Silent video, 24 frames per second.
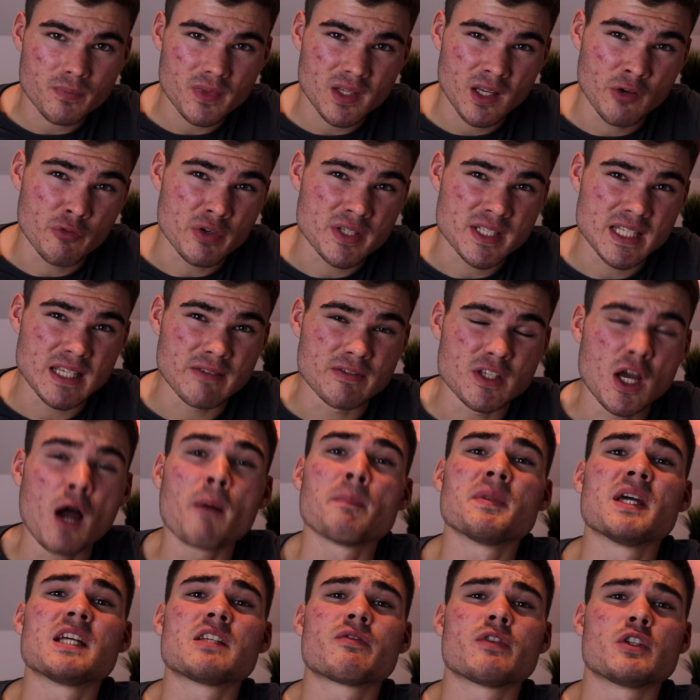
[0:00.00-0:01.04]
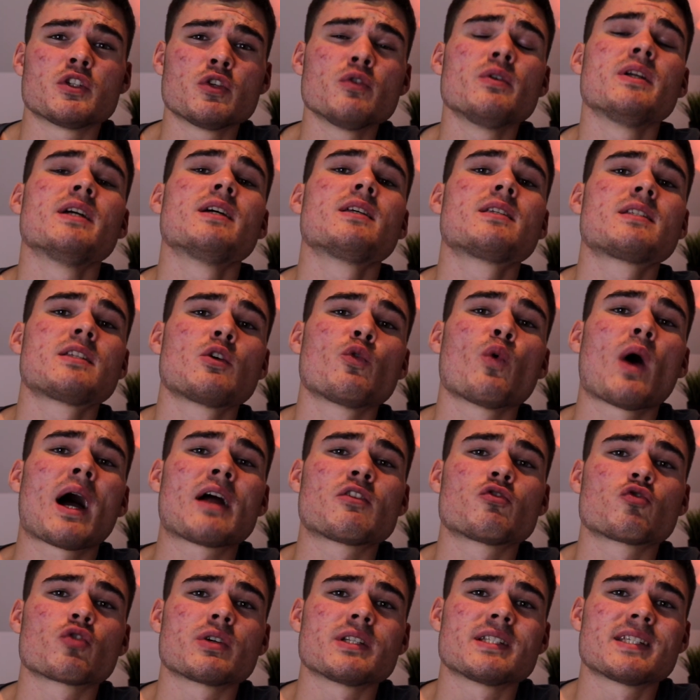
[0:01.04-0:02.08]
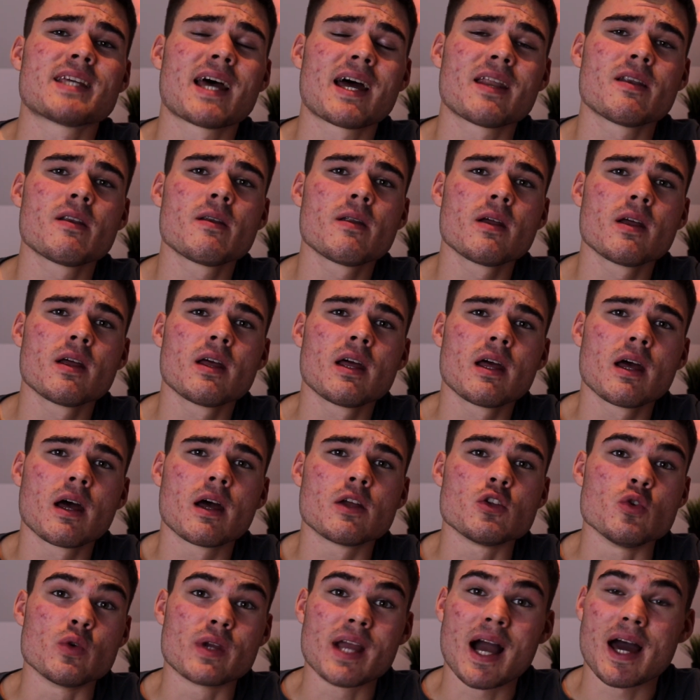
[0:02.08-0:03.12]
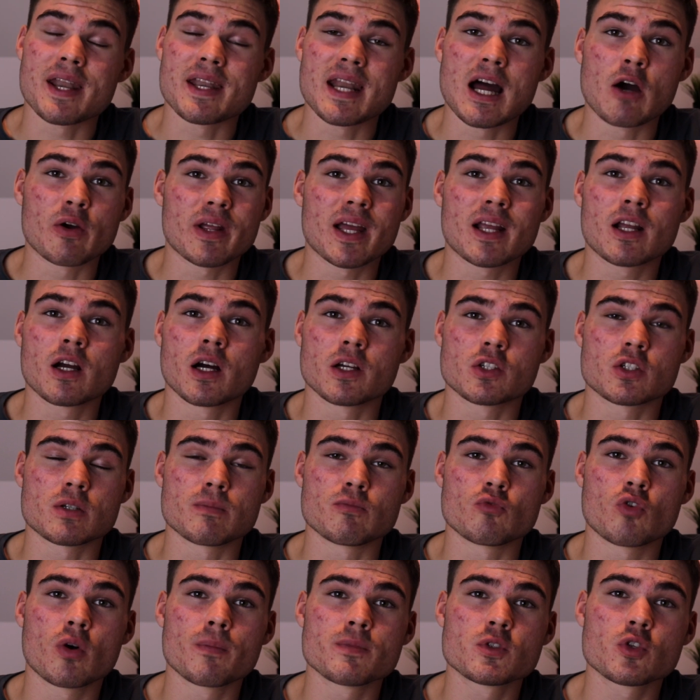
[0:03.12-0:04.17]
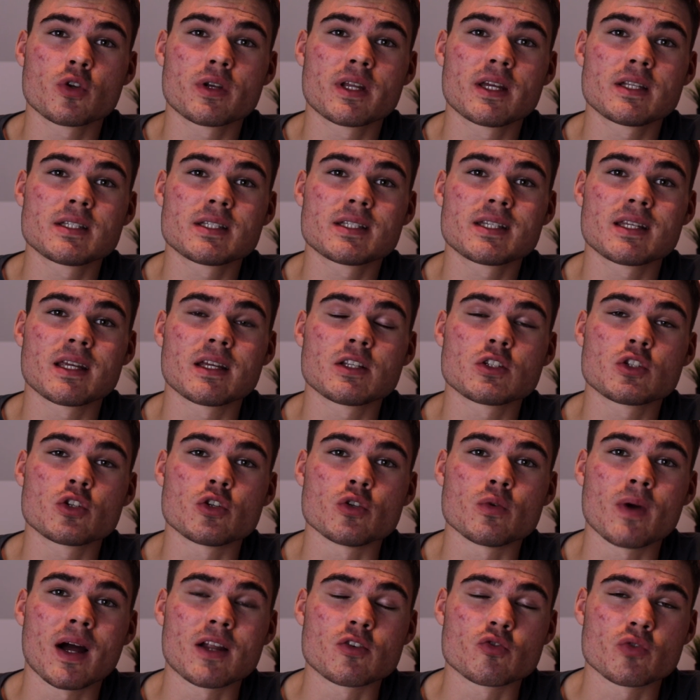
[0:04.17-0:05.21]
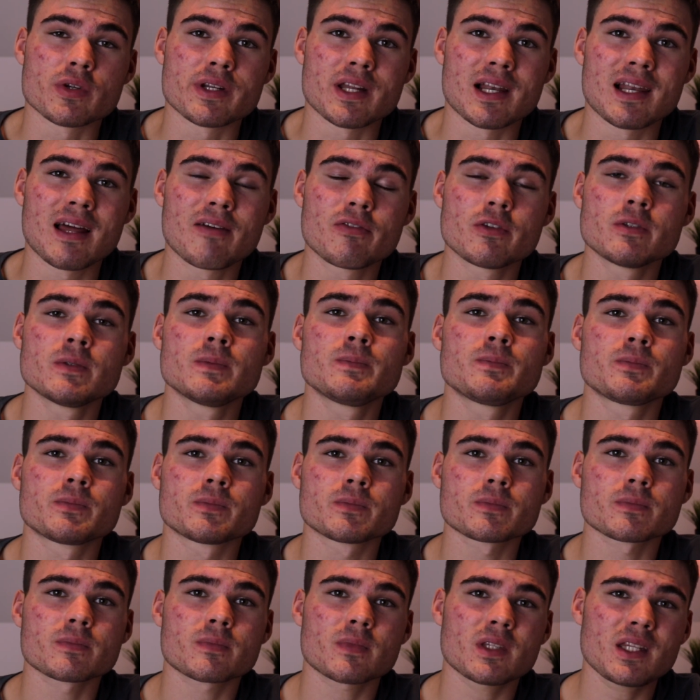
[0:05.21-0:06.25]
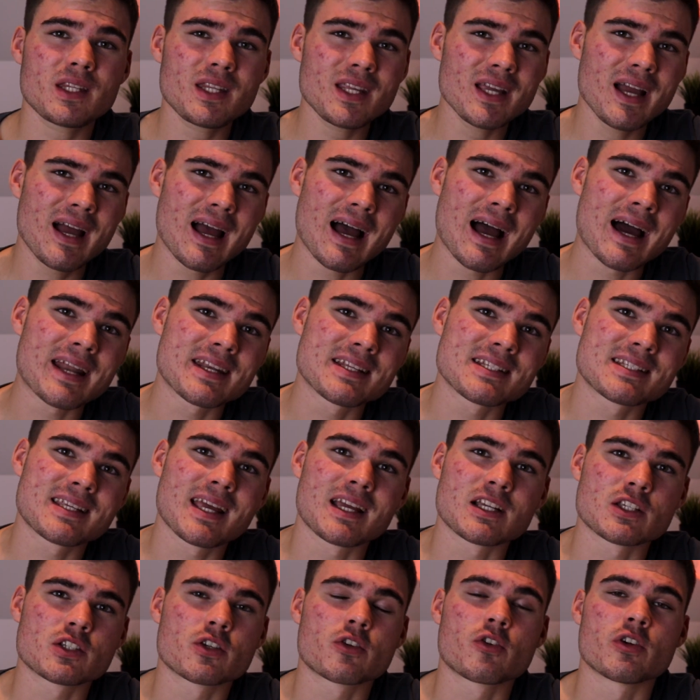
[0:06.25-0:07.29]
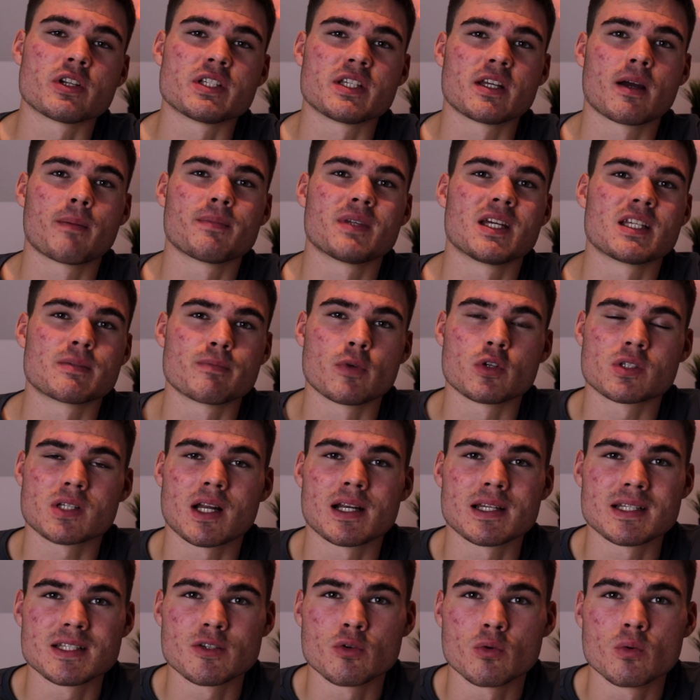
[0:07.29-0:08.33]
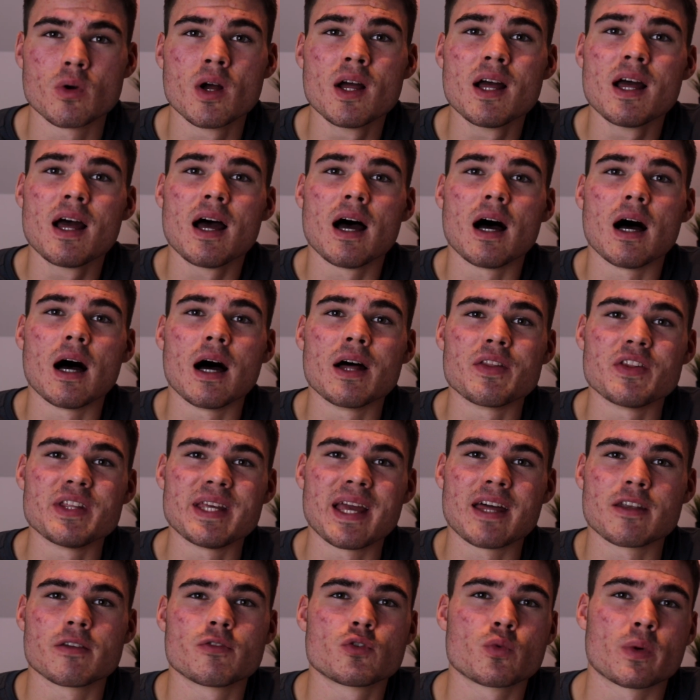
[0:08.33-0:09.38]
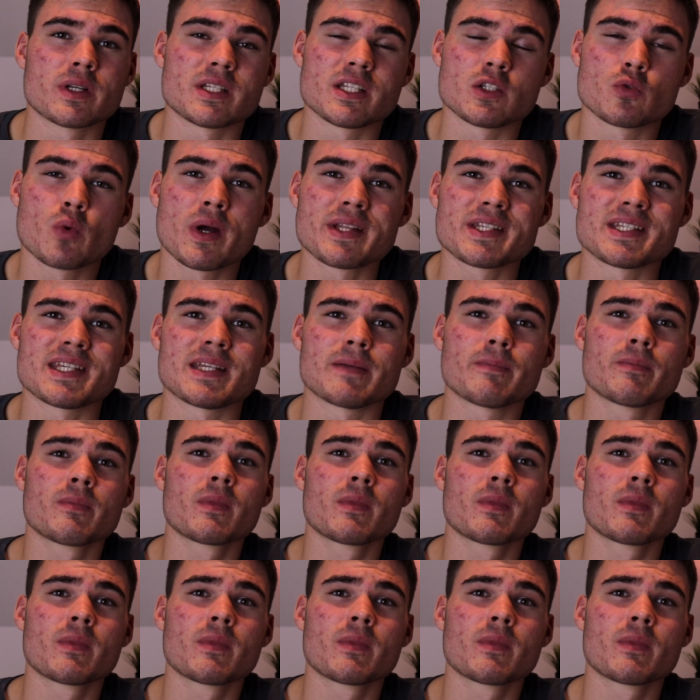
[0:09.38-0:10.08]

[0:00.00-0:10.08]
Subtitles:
it received updates for 2 years to Android 10. You can now get custom ROMs on it to Android 11. And it's getting security updates most likely till the end of 2020.